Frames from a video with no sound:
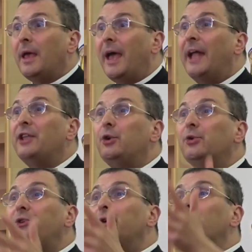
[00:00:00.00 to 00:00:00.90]
And
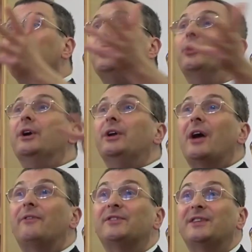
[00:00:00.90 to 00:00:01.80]
you
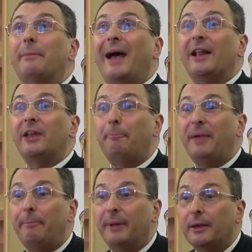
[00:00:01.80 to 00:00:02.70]
have some elder
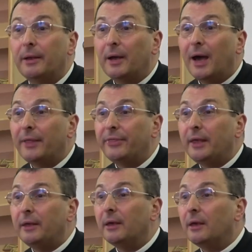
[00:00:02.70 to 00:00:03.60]
people, I
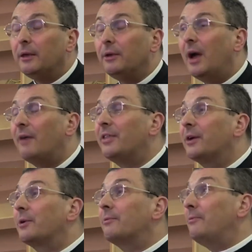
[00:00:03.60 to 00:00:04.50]
think you
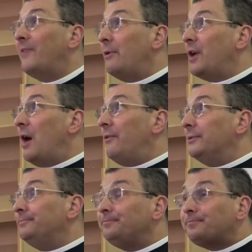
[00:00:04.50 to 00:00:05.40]
have very
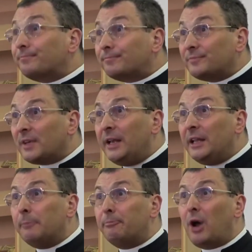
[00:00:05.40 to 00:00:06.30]
often a
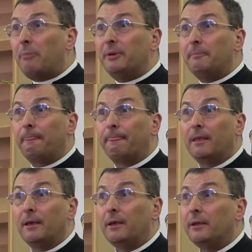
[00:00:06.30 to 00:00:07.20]
little problem.
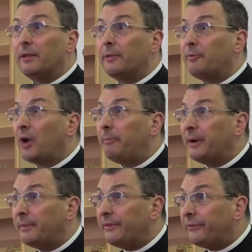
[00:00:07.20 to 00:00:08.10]
You know, the
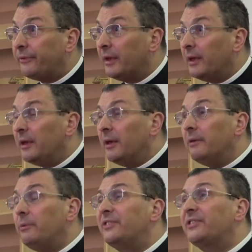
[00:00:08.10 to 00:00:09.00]
problem is
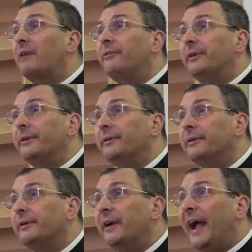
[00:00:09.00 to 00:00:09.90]
we suffer
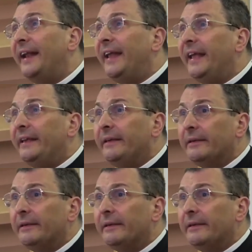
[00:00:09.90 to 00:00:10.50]
headache.